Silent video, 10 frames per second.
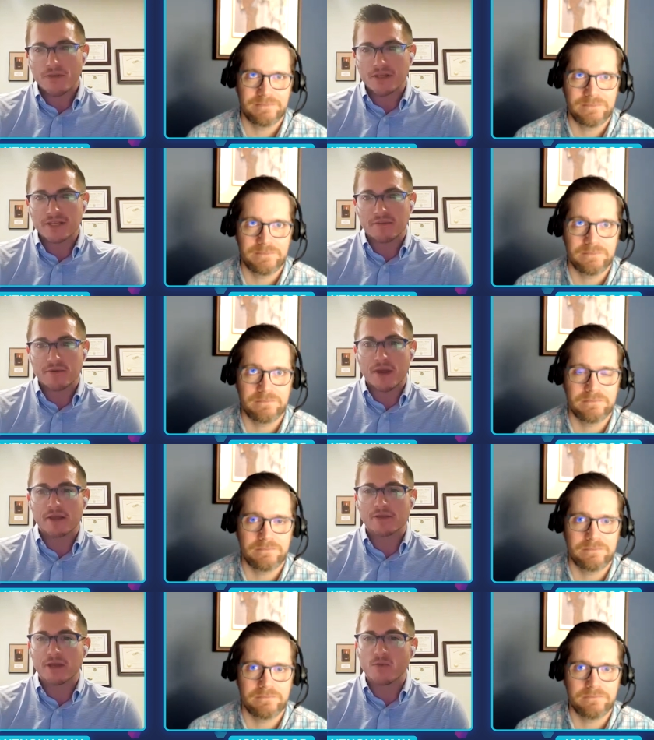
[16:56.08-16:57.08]
Speaker 1: are things going to be
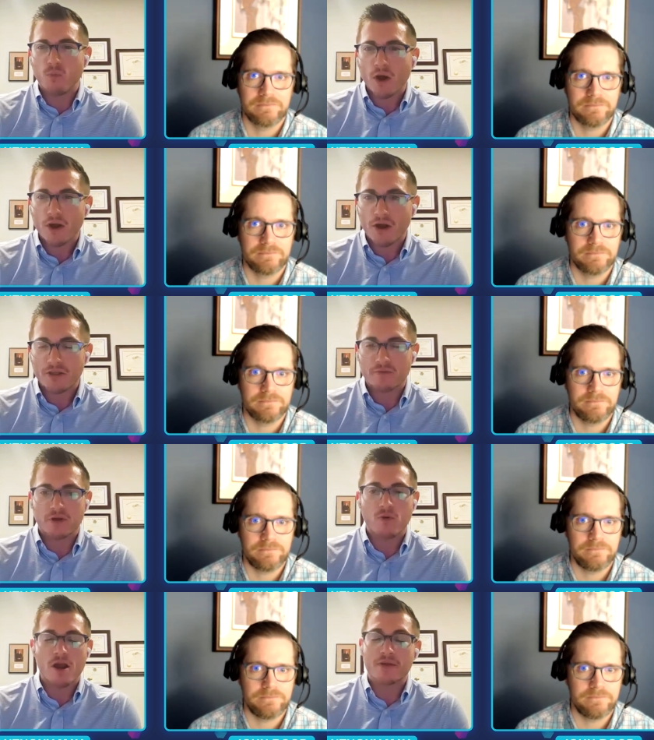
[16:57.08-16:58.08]
regulated, what are the
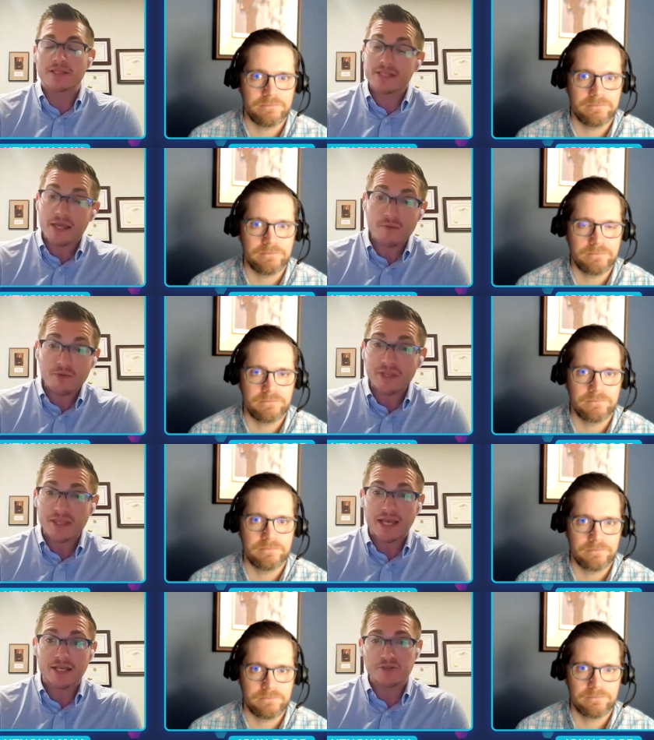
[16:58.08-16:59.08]
requirements, and
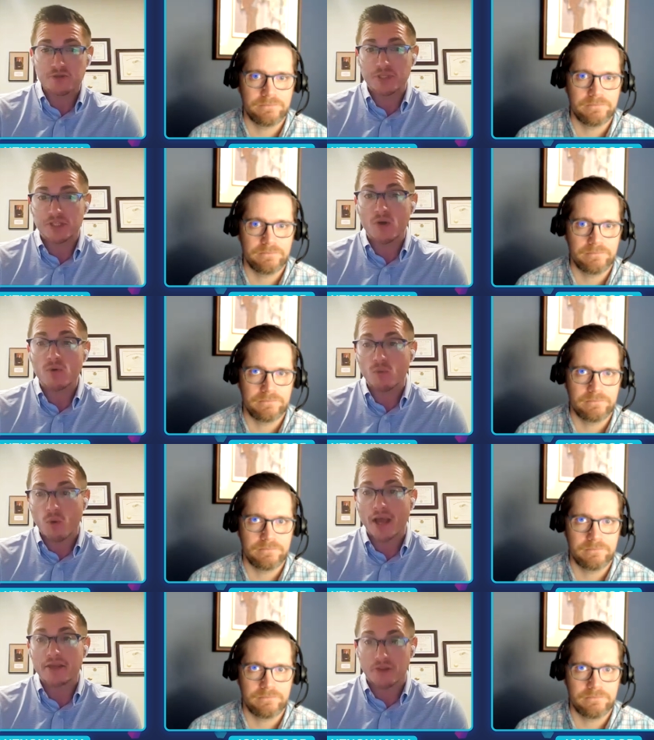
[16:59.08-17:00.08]
really the answers we don't
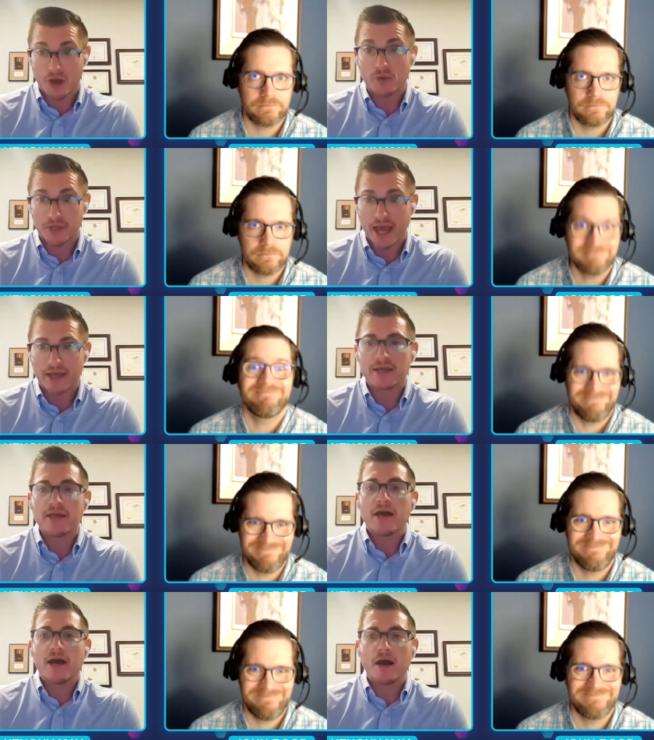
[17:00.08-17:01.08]
quite know yet.
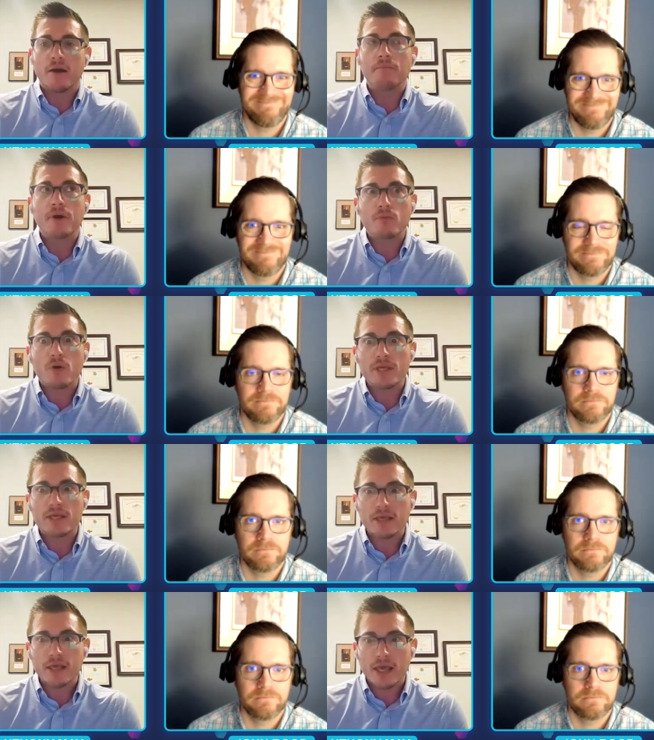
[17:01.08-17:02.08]
Um, but what we
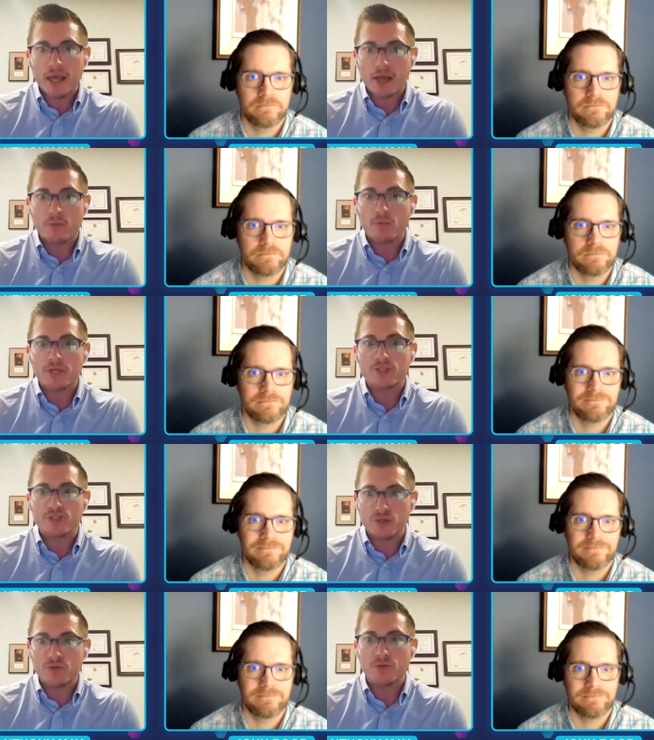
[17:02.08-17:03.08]
can't, what we
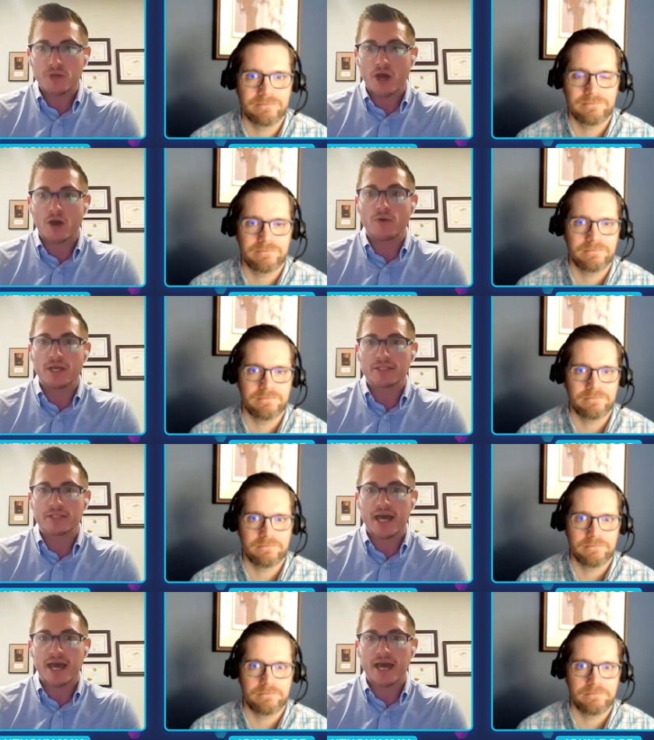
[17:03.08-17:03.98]
do know is